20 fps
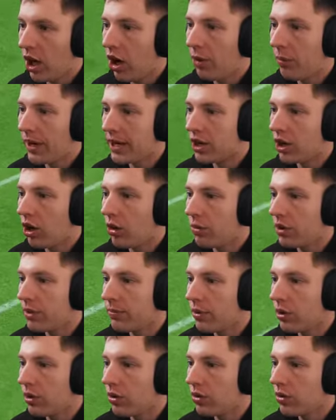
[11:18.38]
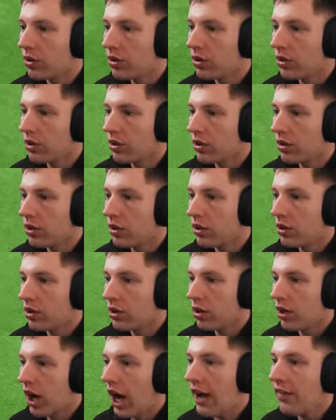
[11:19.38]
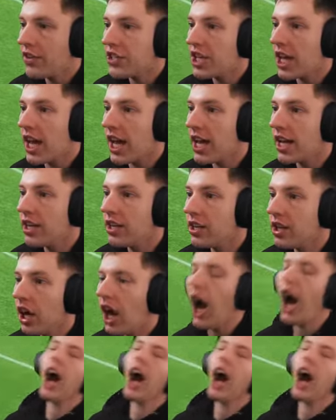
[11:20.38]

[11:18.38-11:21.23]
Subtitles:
Oh my god, what a ball. Iversen!